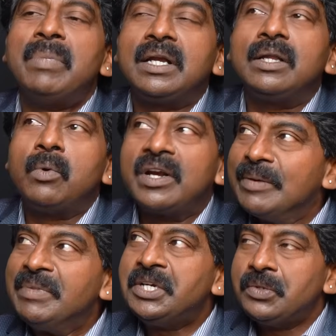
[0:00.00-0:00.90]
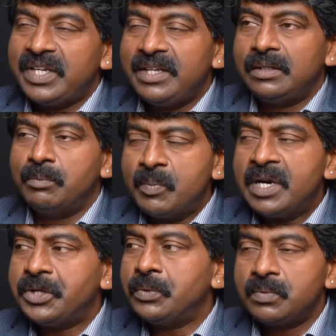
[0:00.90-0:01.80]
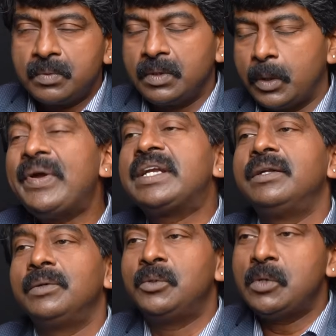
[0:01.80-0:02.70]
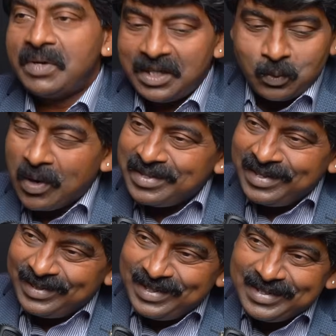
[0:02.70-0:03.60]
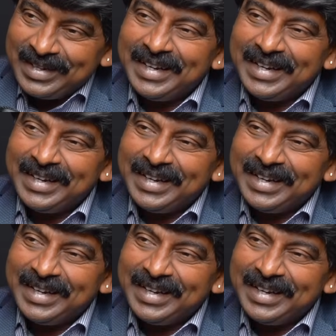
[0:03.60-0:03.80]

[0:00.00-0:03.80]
But what I mean to say is, the moment you quit, whoever is watching this,